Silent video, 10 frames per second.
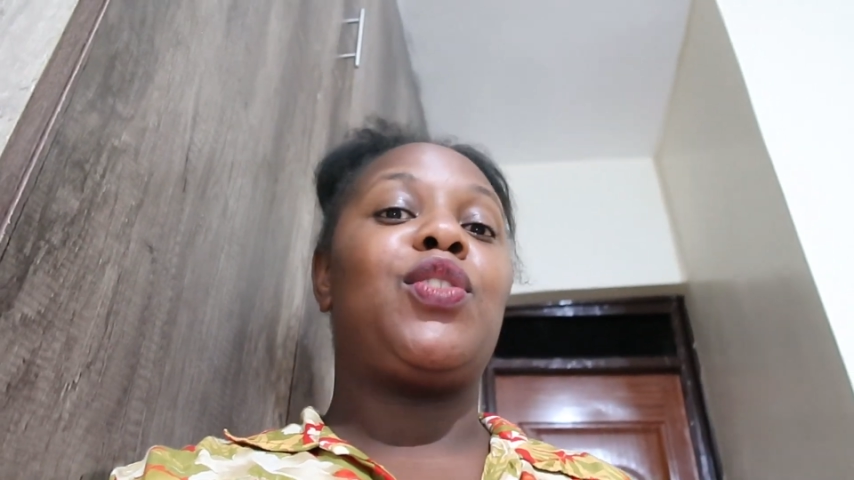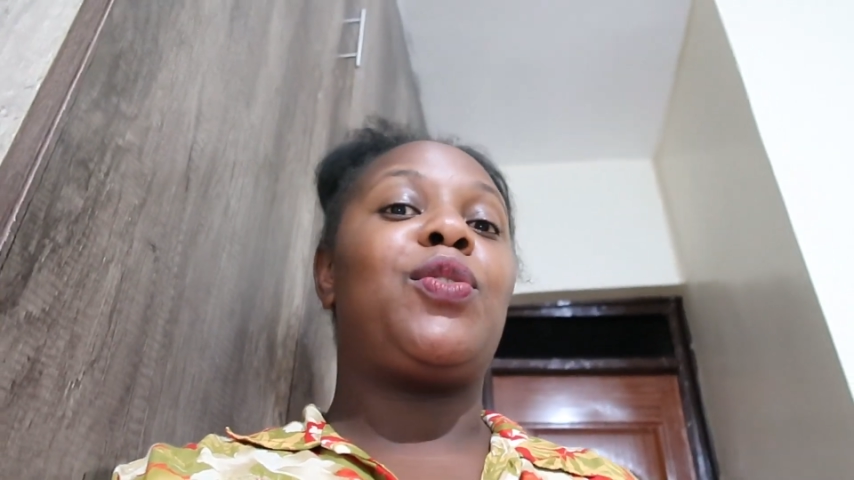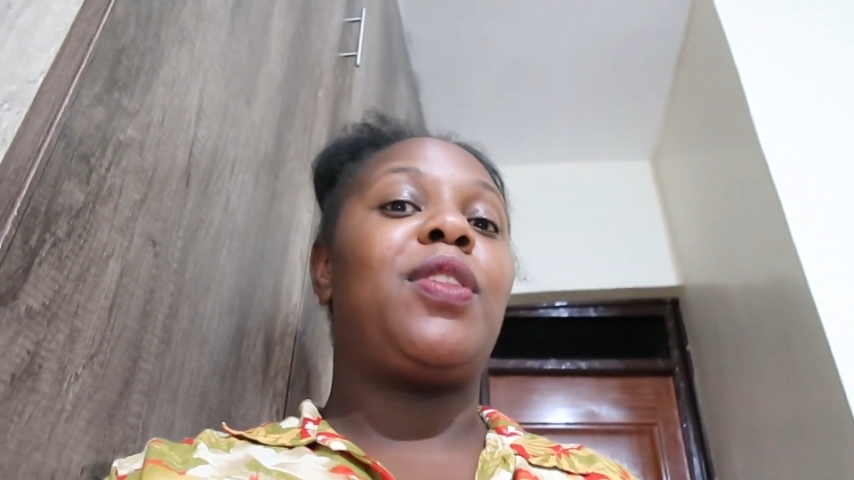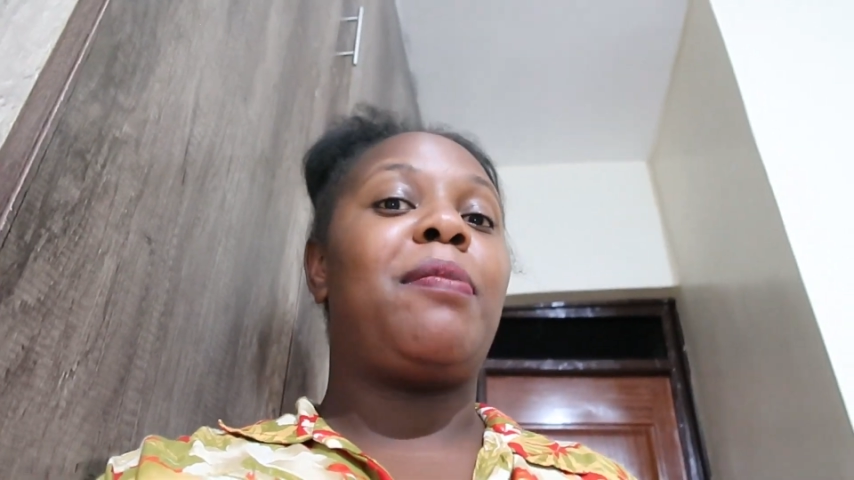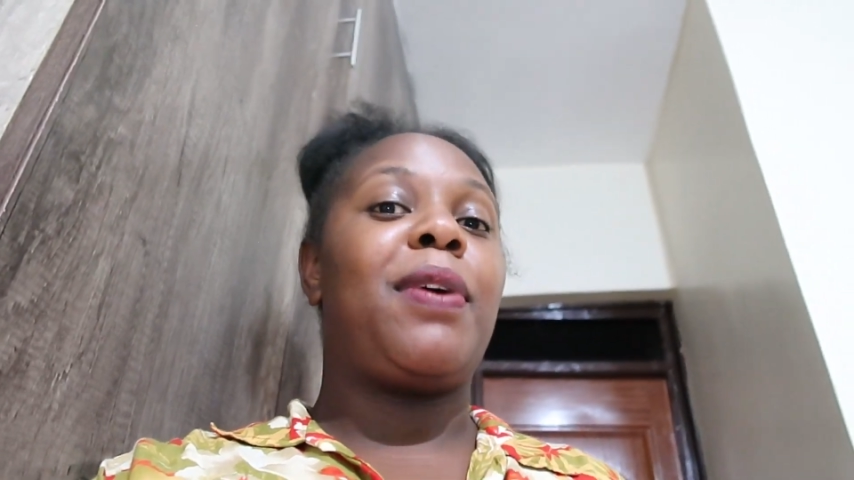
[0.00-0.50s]

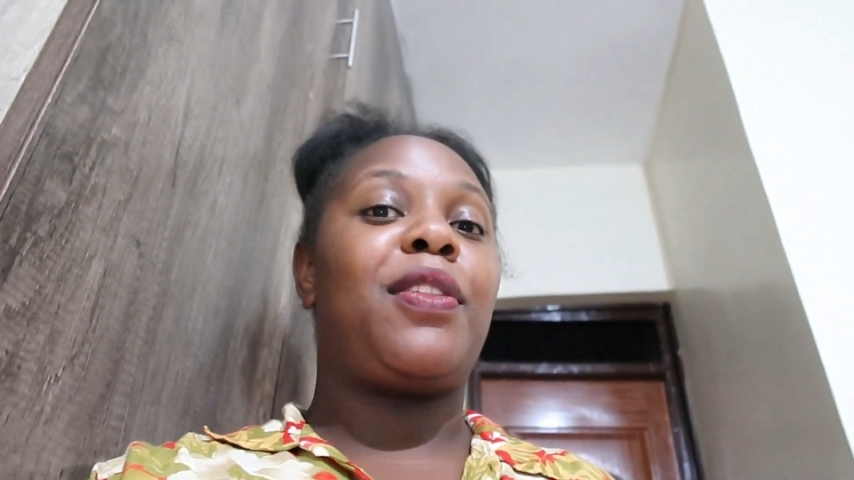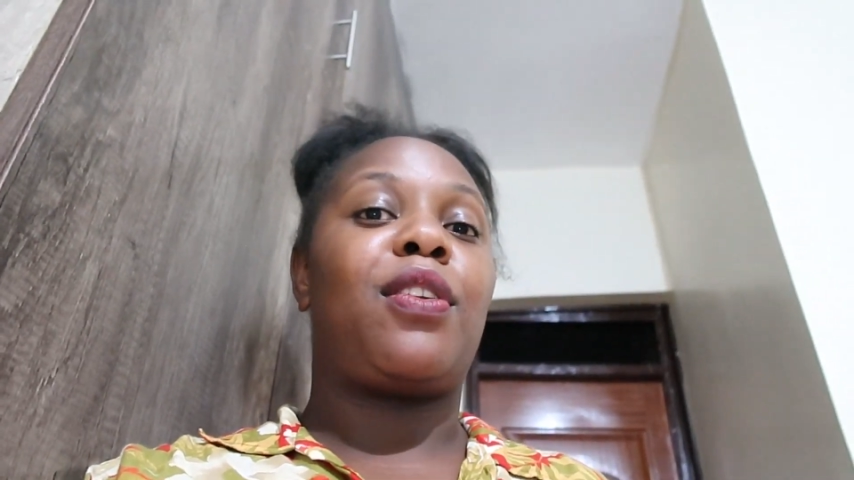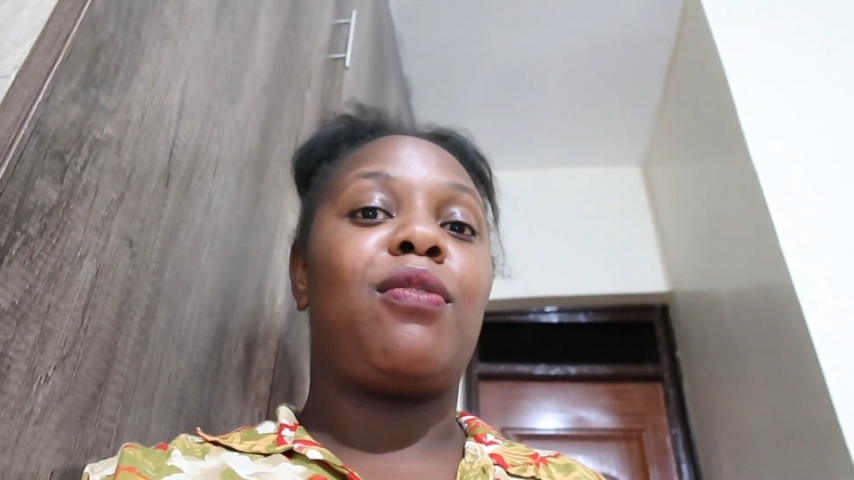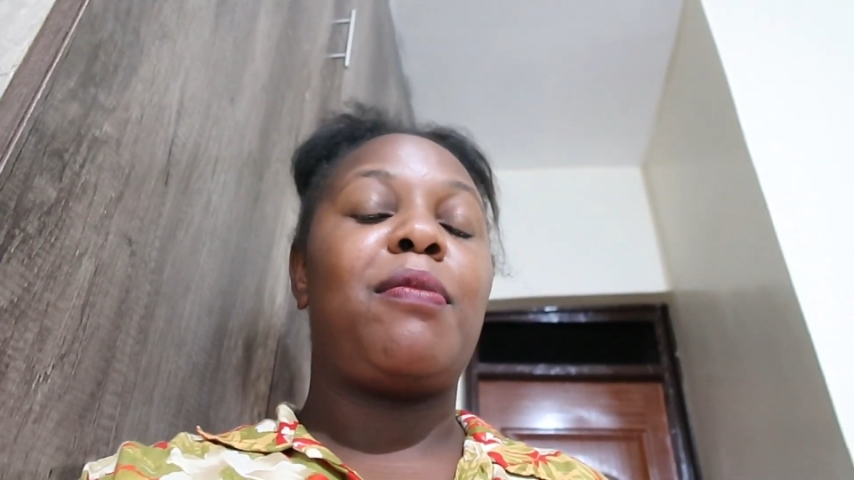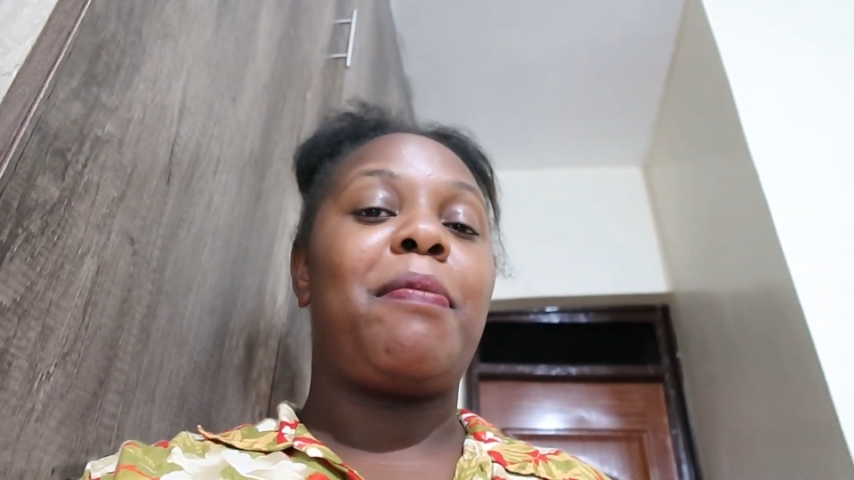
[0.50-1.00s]
do the
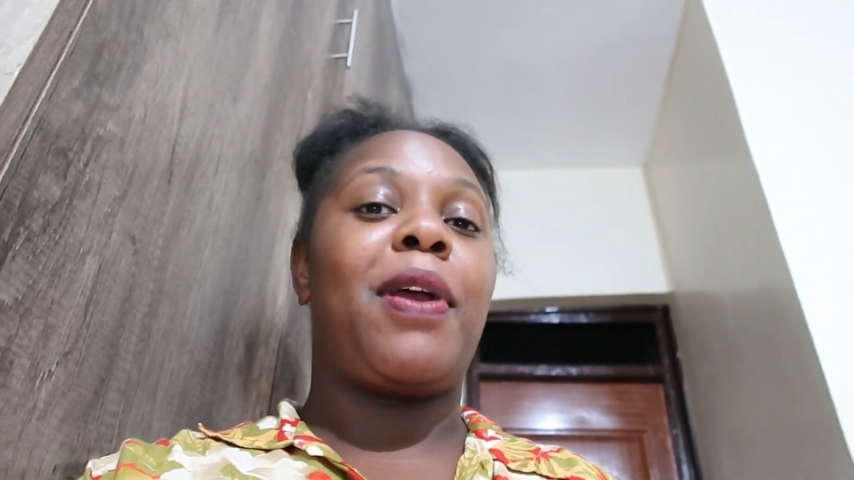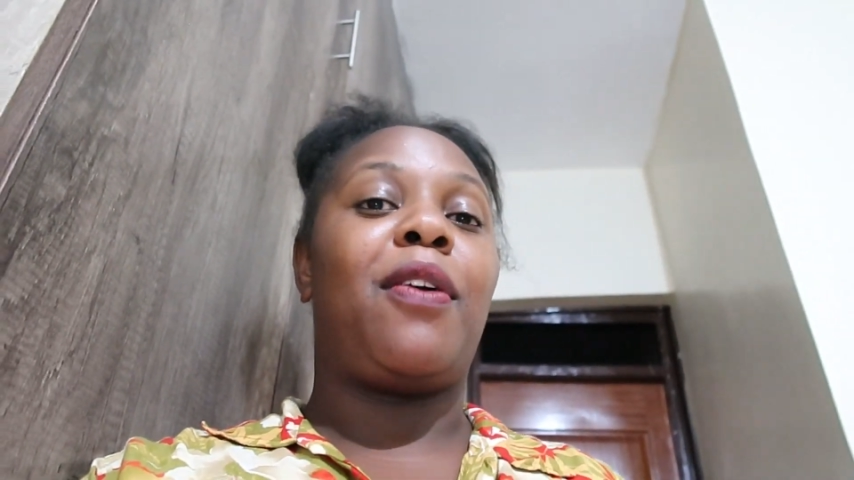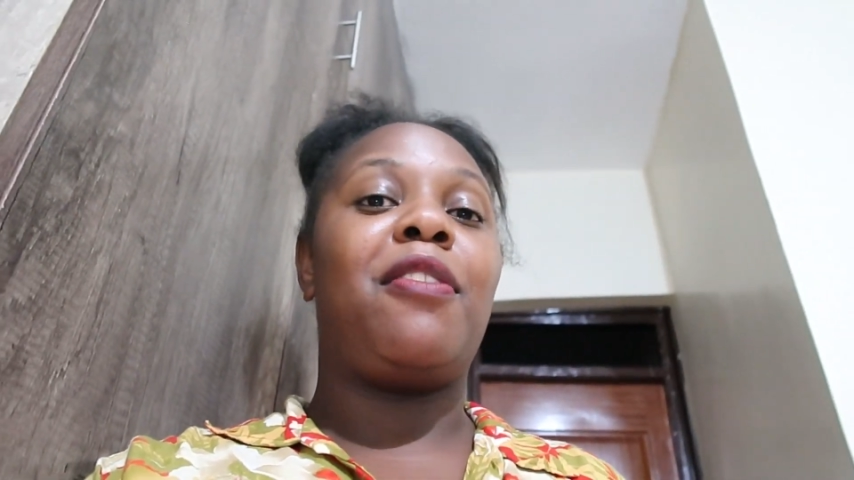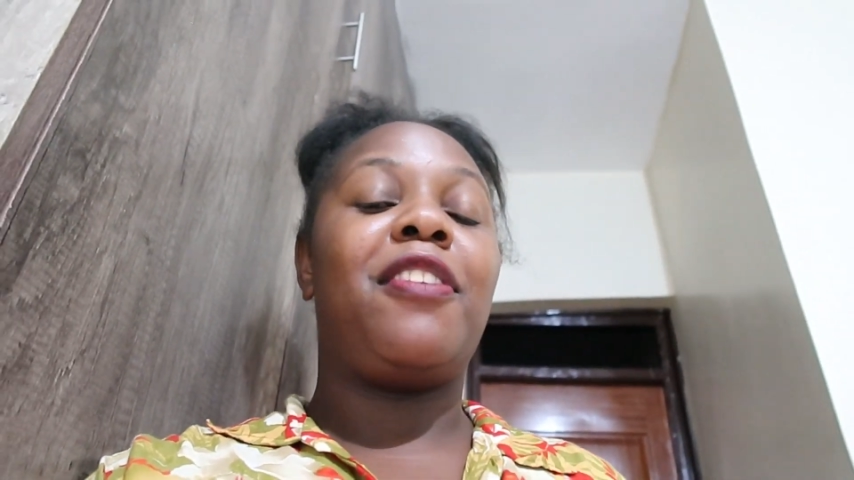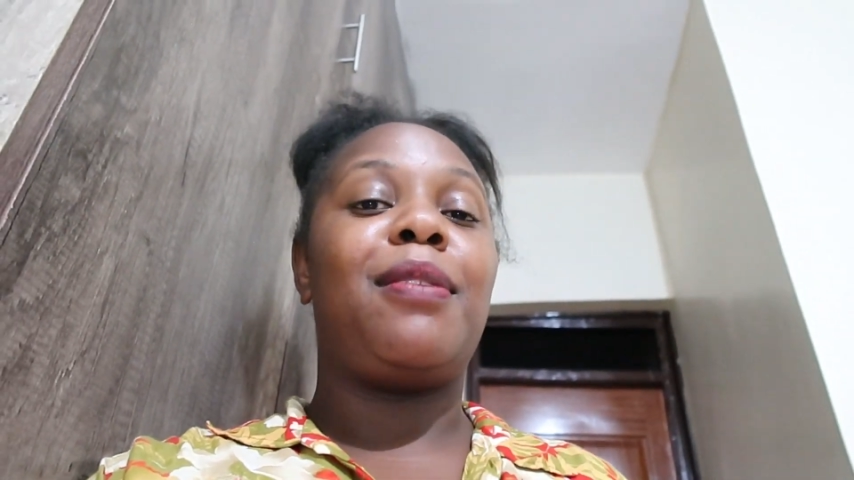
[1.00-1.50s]
bathroom
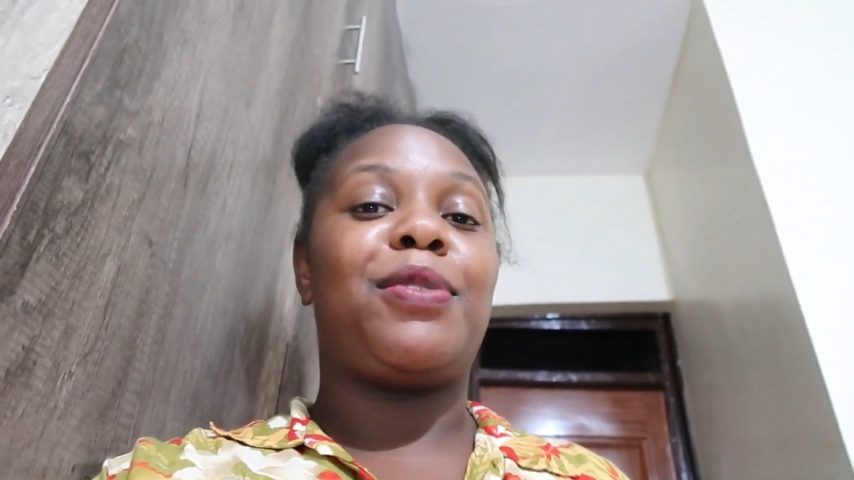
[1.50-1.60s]
makeover.